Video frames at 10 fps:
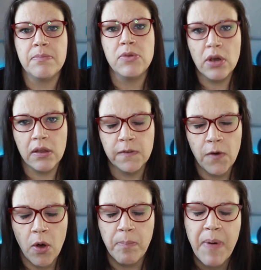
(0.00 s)
looks
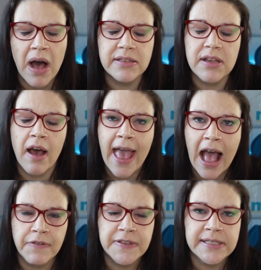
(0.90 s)
for, but I have
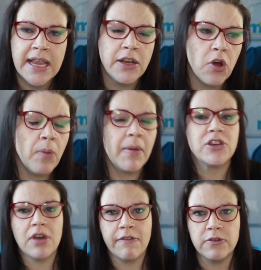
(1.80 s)
seen on my
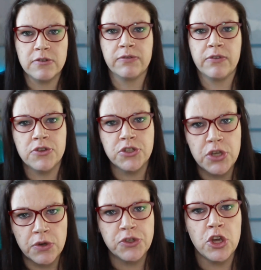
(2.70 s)
travels through
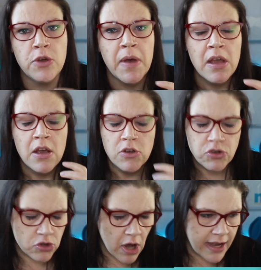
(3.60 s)
YouTube,
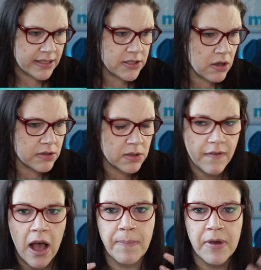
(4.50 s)
trying to sort of
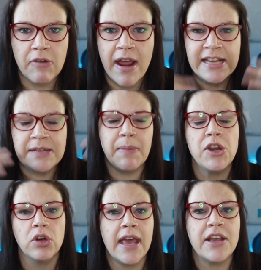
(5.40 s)
upgrade my
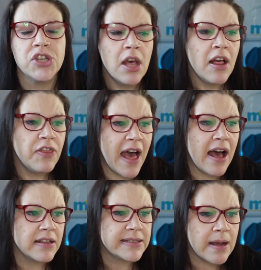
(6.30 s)
knowledge, that
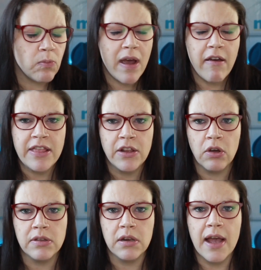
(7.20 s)
somewhere along the
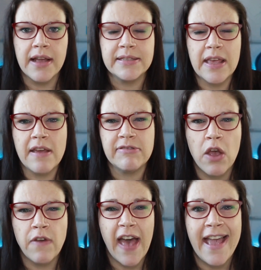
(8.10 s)
lines that there was over
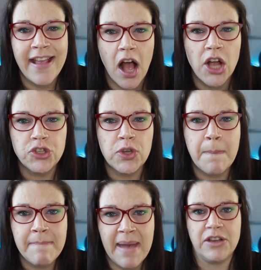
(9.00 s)
800
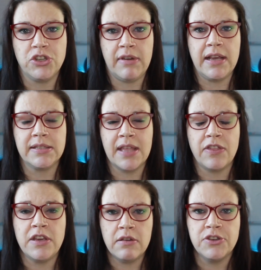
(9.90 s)
metrics that the
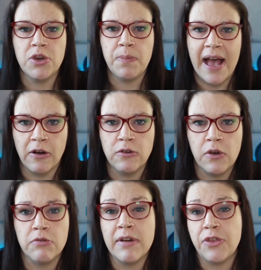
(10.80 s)
YouTube
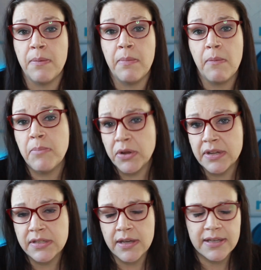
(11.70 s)
algorithm
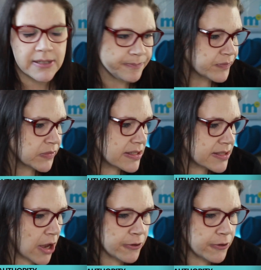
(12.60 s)
monitors. So